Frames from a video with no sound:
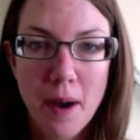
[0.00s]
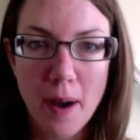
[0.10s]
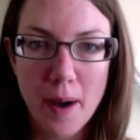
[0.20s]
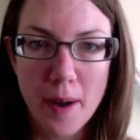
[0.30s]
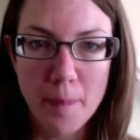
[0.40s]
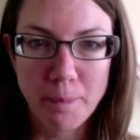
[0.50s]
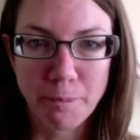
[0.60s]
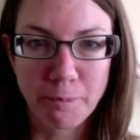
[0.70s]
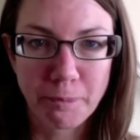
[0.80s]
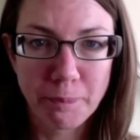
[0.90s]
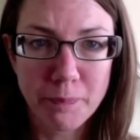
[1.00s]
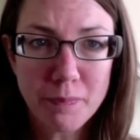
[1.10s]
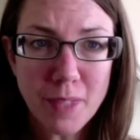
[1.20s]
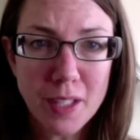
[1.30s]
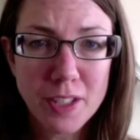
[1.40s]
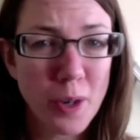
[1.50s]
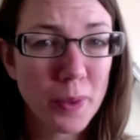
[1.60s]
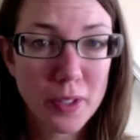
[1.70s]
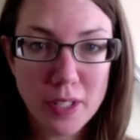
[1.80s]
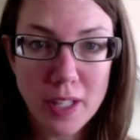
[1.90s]
So
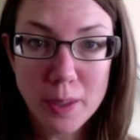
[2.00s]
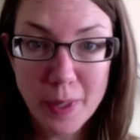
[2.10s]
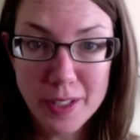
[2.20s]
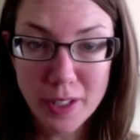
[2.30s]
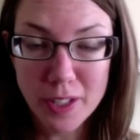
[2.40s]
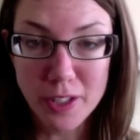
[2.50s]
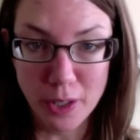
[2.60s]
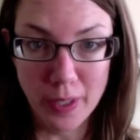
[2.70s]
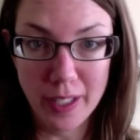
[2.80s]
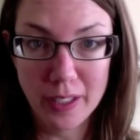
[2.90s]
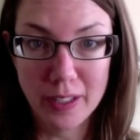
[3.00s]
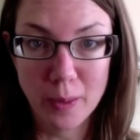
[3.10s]
there's lots of ways you can do it.